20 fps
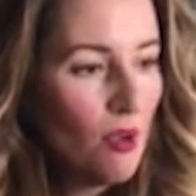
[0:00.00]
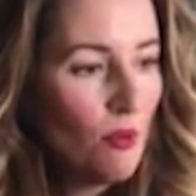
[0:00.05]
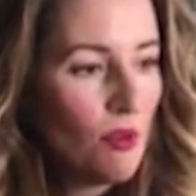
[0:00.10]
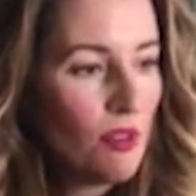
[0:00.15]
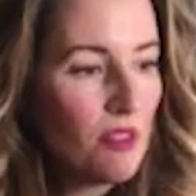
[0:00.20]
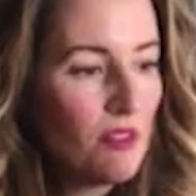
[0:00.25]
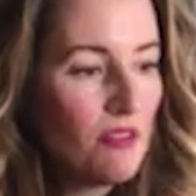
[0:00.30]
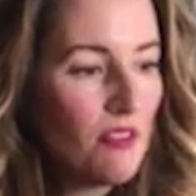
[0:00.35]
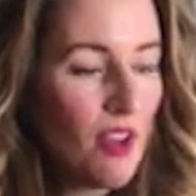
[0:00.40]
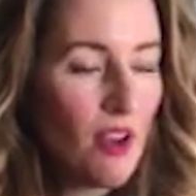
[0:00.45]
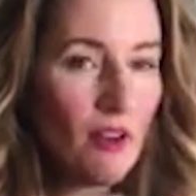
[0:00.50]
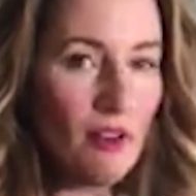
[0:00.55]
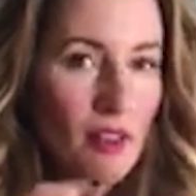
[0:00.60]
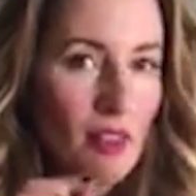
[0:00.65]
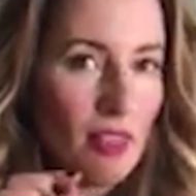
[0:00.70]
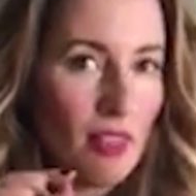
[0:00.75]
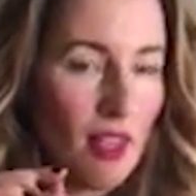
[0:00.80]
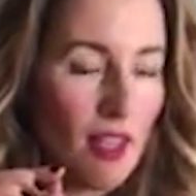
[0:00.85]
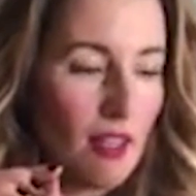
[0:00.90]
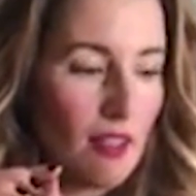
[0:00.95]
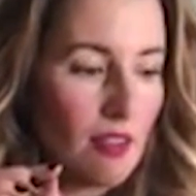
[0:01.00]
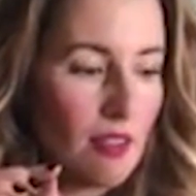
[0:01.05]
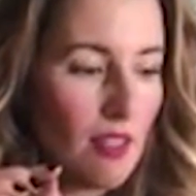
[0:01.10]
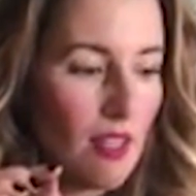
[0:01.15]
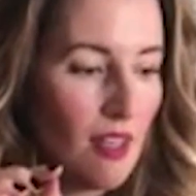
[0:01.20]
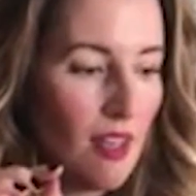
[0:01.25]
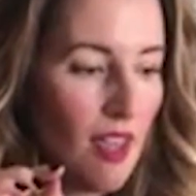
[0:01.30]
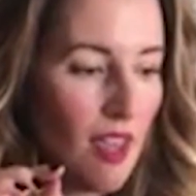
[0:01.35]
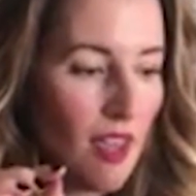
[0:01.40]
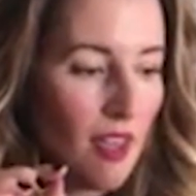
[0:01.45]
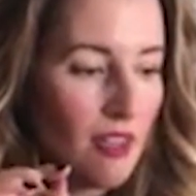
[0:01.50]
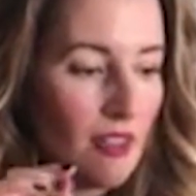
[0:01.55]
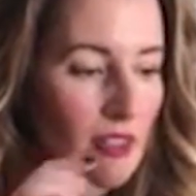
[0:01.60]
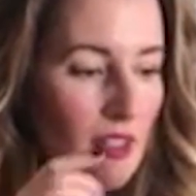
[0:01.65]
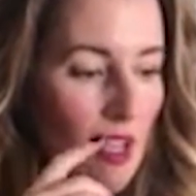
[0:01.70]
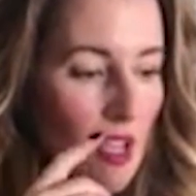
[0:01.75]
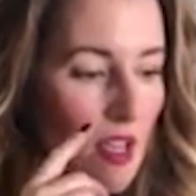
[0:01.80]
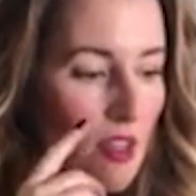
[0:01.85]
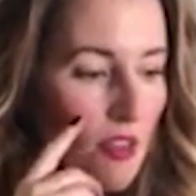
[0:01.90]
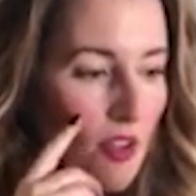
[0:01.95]
with a very light thin head.
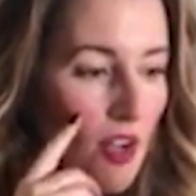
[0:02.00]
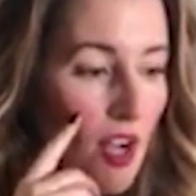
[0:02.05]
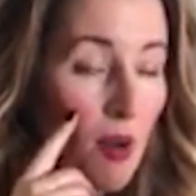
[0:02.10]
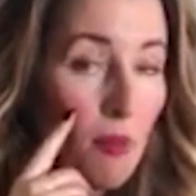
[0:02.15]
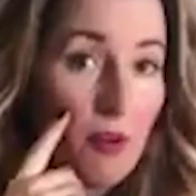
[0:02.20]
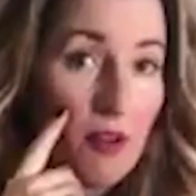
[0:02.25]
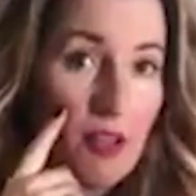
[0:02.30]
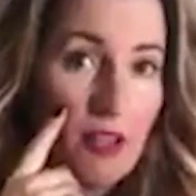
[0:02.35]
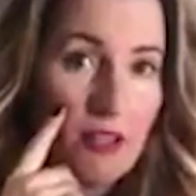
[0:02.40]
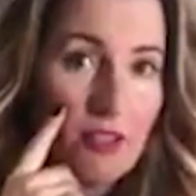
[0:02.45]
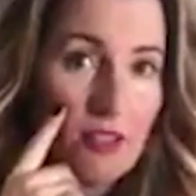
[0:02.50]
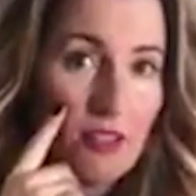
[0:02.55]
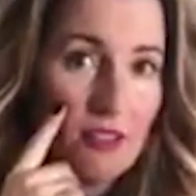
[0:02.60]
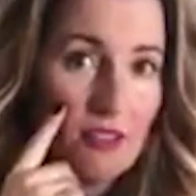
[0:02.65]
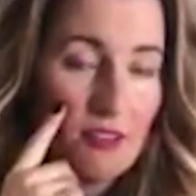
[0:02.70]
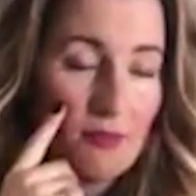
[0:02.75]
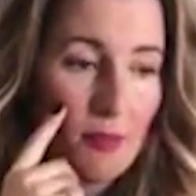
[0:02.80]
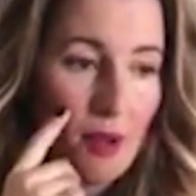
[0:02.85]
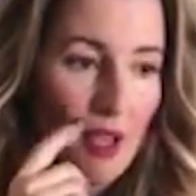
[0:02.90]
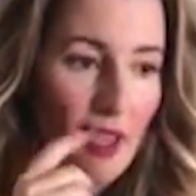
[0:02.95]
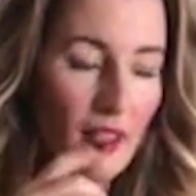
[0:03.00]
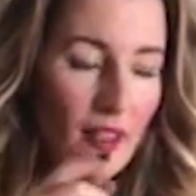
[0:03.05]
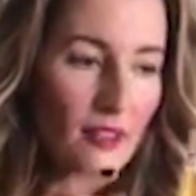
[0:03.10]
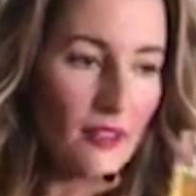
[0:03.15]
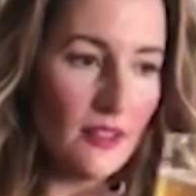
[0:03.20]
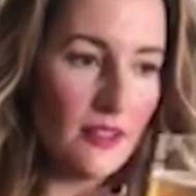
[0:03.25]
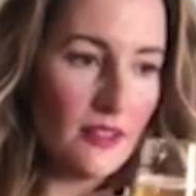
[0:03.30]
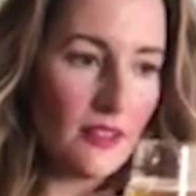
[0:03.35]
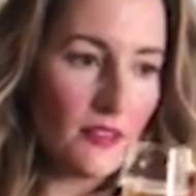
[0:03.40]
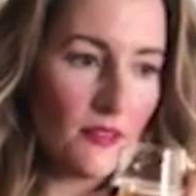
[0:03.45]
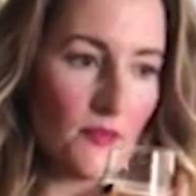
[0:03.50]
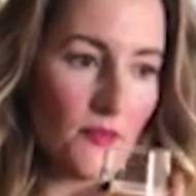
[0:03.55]
The carbonation is mild.